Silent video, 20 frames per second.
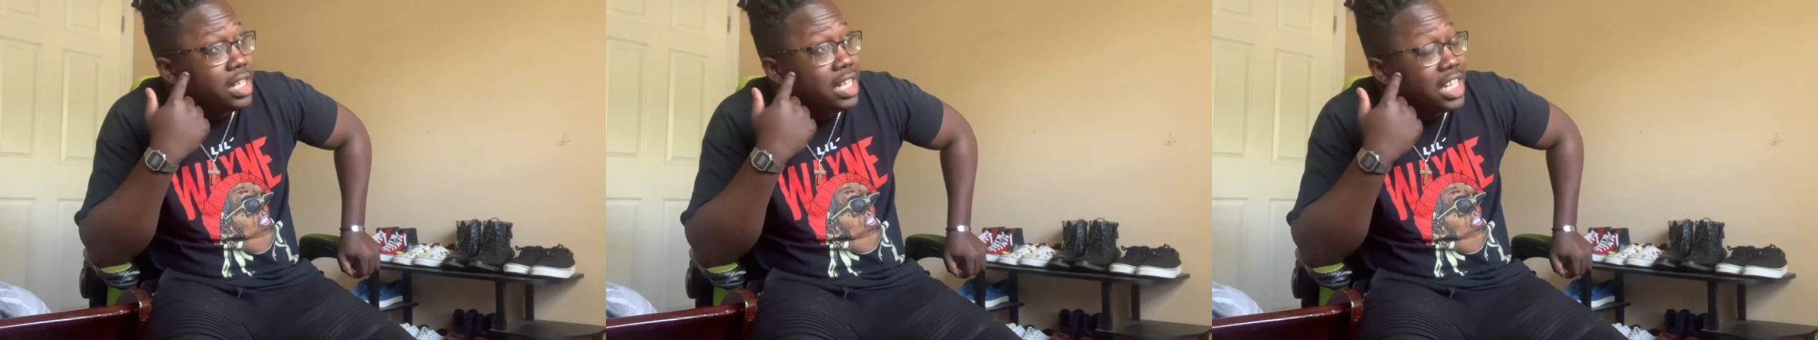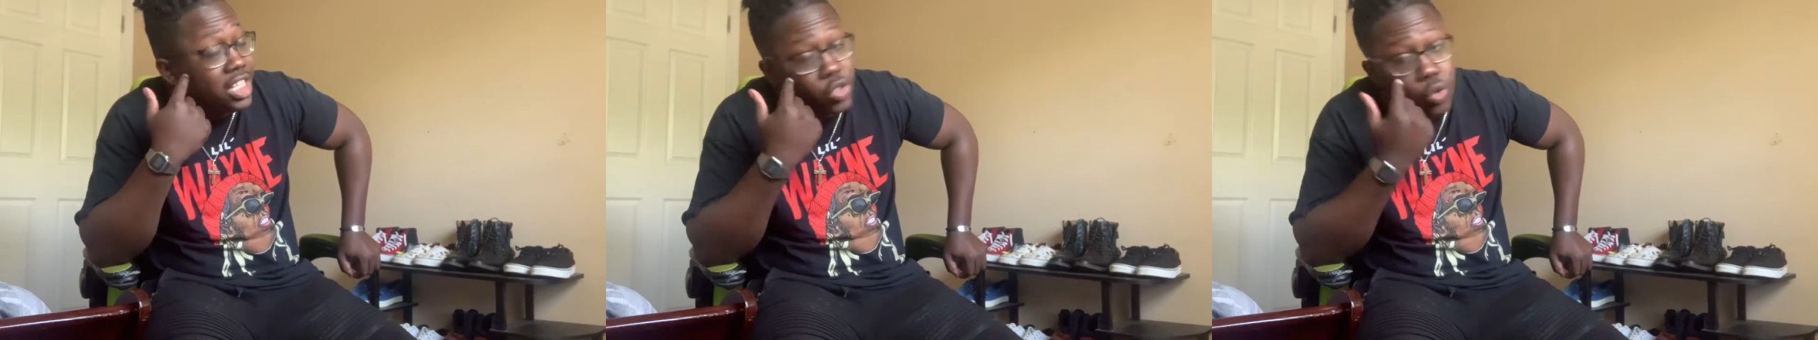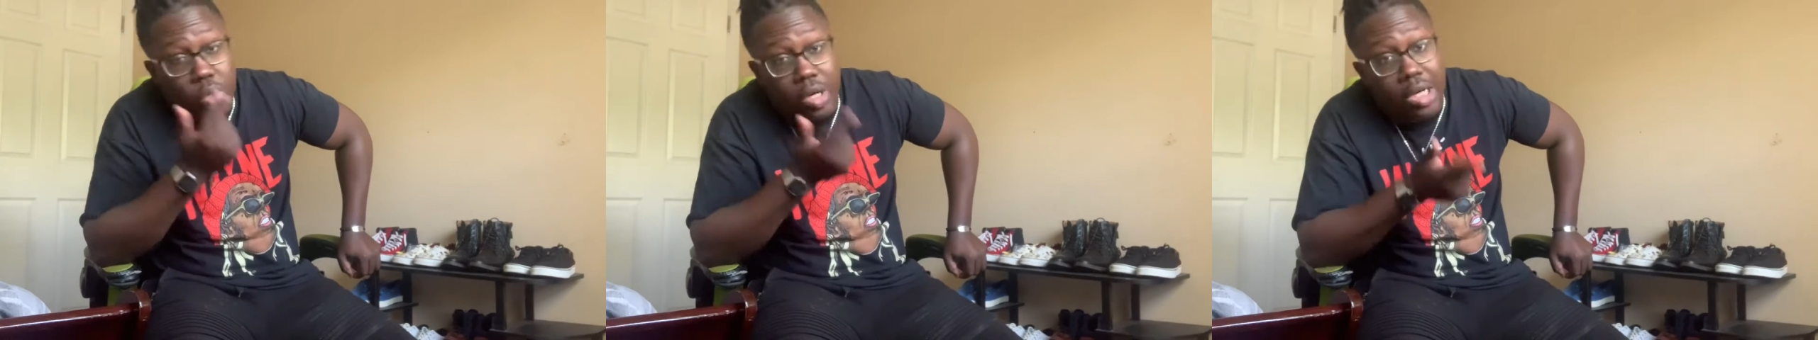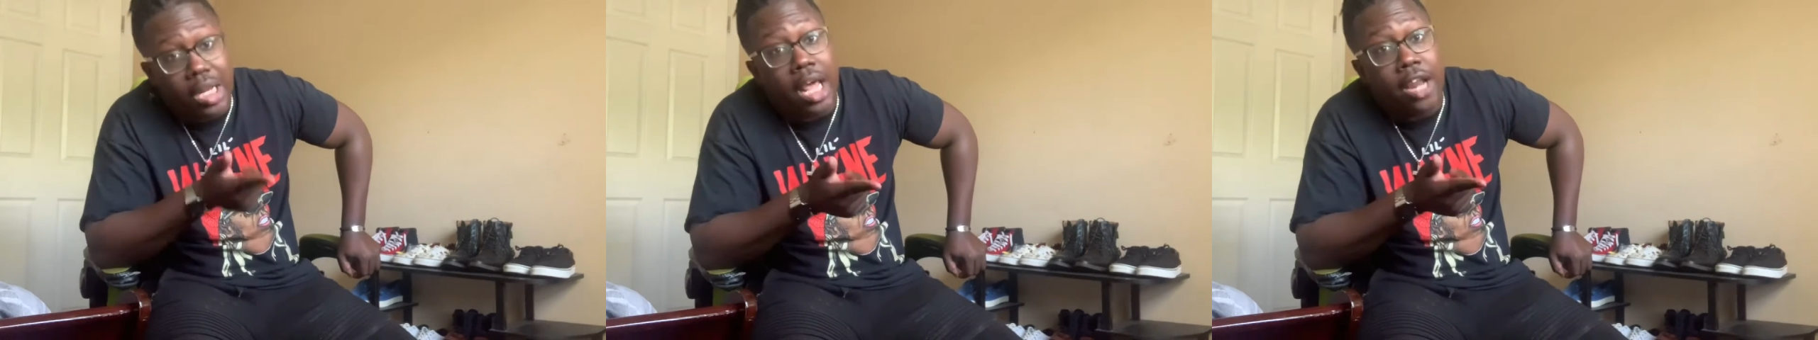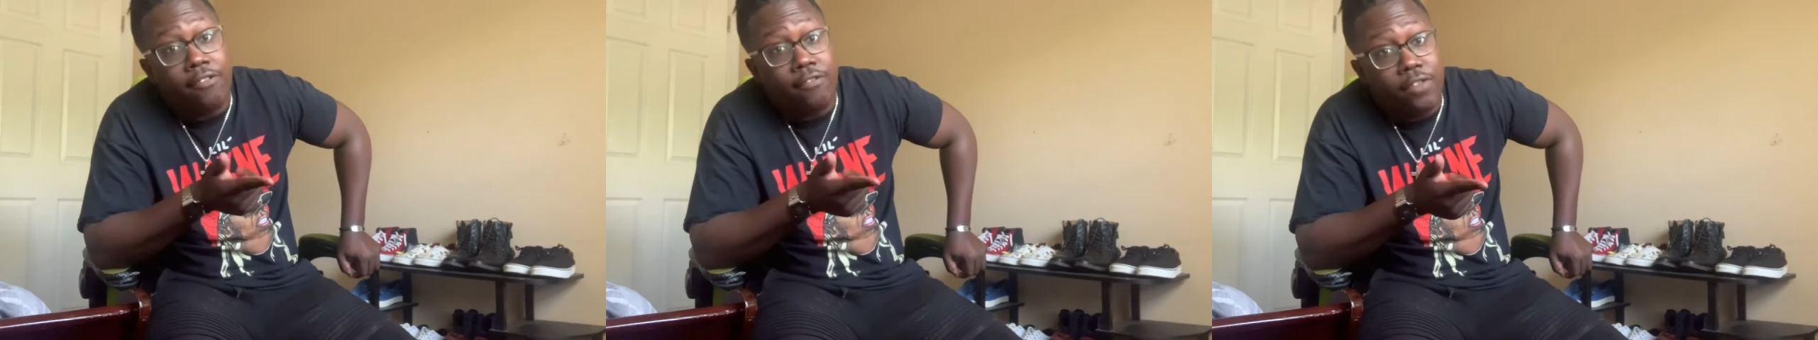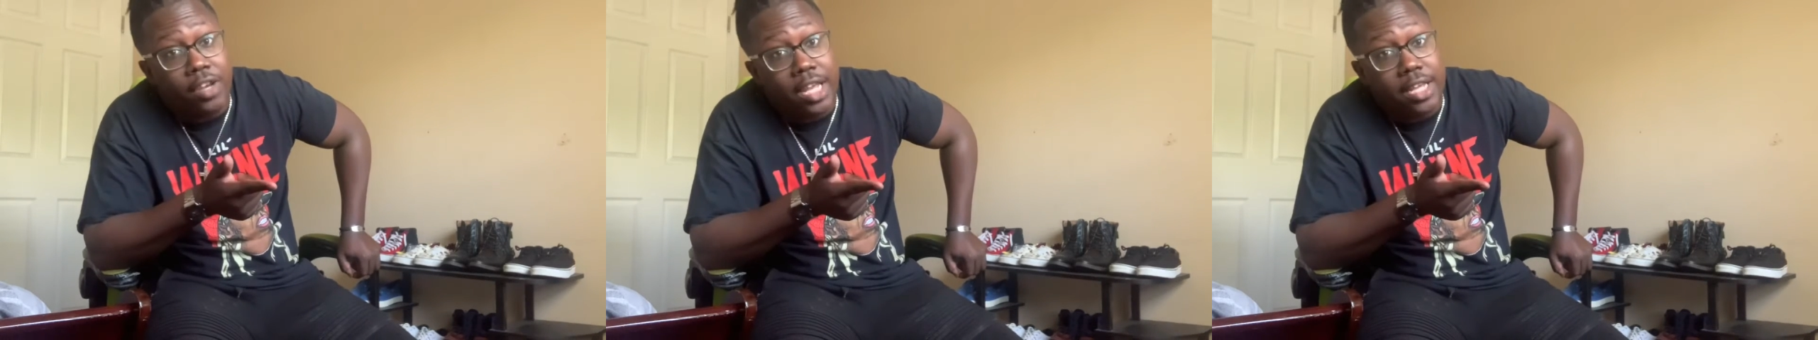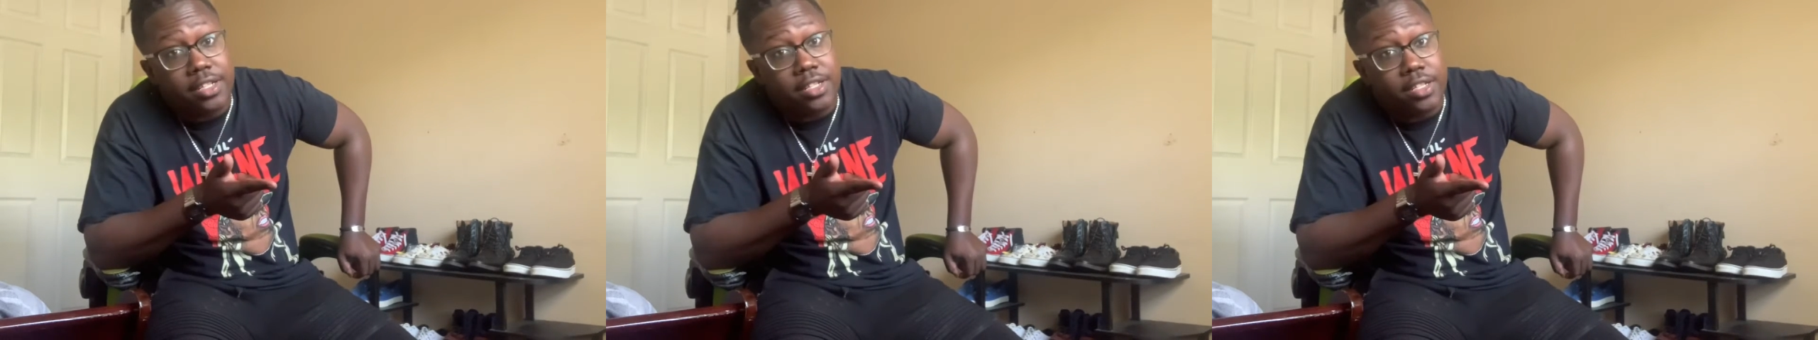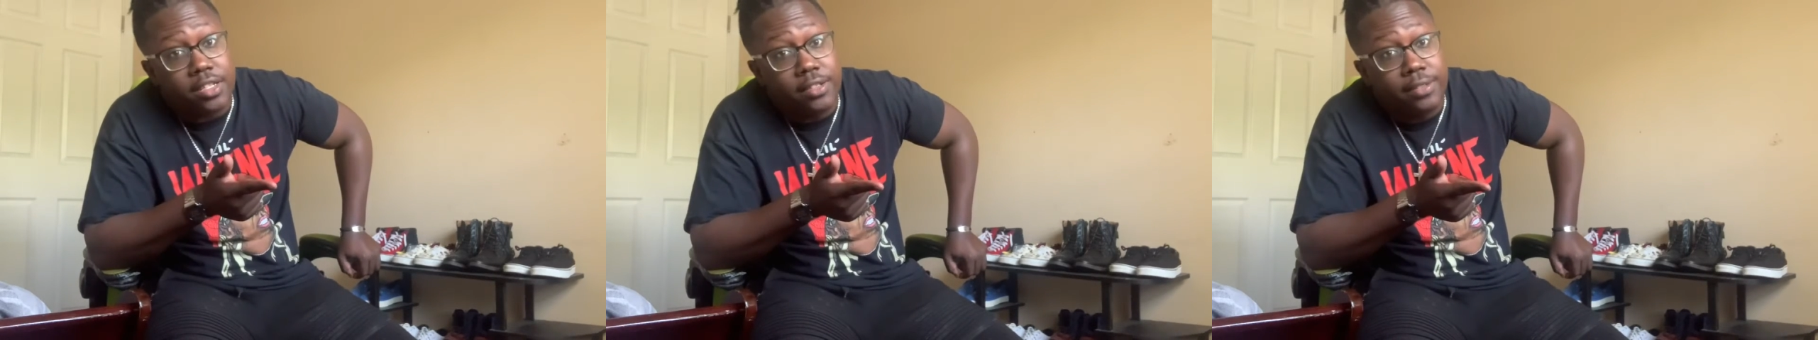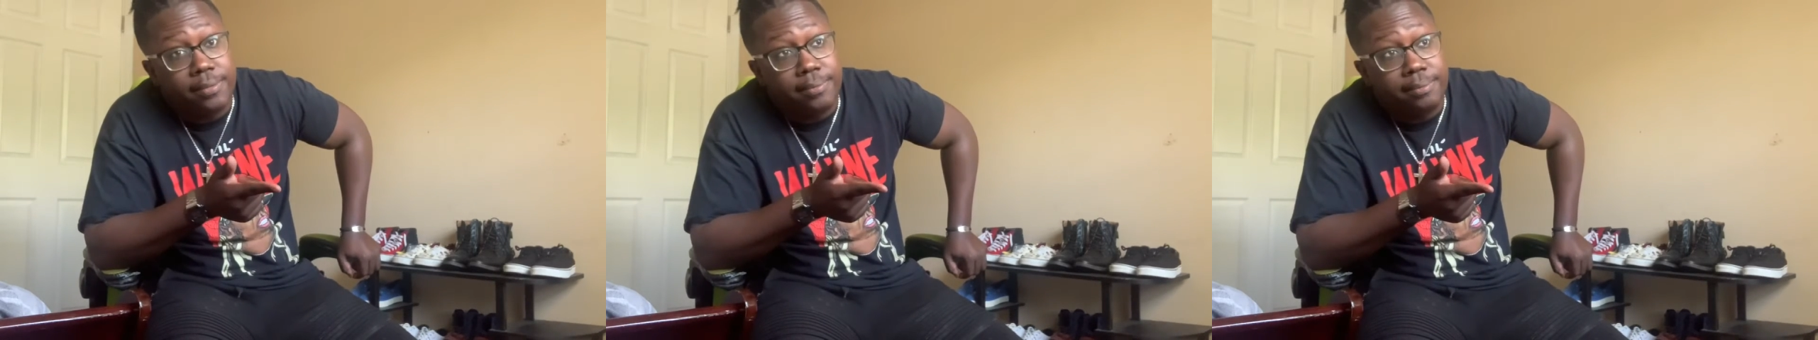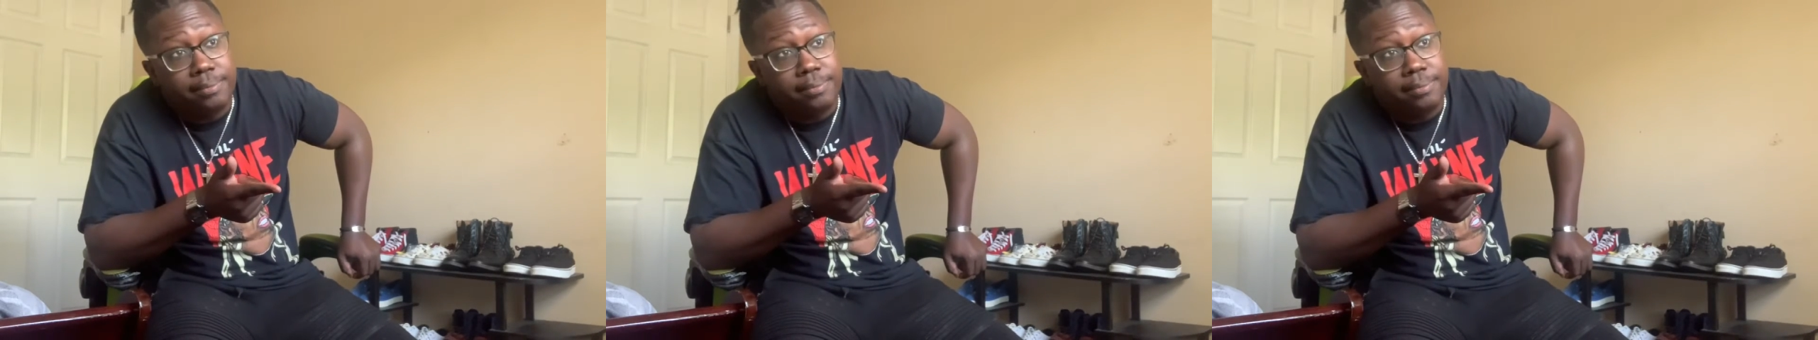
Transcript: he's doing a lot of flexing.